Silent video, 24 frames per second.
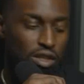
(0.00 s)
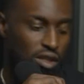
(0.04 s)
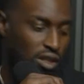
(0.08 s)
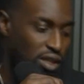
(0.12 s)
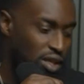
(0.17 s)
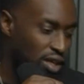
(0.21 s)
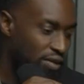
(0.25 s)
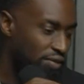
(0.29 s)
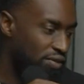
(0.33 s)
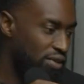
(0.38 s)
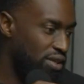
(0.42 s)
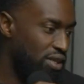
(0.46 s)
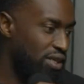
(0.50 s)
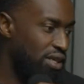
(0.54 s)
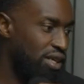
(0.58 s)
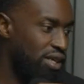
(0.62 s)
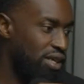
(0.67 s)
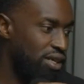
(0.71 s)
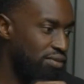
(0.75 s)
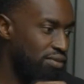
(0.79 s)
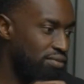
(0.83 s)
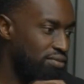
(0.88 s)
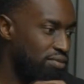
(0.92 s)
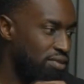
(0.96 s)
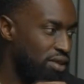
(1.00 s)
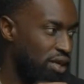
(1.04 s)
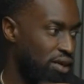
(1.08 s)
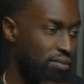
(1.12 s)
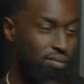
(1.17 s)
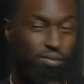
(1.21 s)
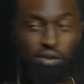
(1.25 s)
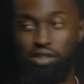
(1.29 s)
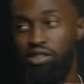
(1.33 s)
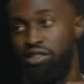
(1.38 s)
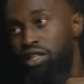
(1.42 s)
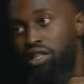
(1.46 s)
definitely did. I
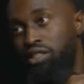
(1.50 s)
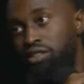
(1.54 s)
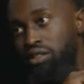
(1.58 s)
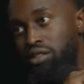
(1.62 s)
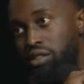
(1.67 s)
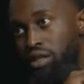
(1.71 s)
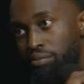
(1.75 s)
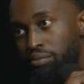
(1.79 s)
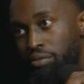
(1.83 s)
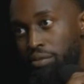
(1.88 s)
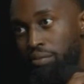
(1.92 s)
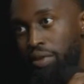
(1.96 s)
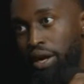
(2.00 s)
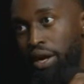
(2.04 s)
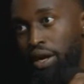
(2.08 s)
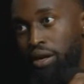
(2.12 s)
appreciate you coming back.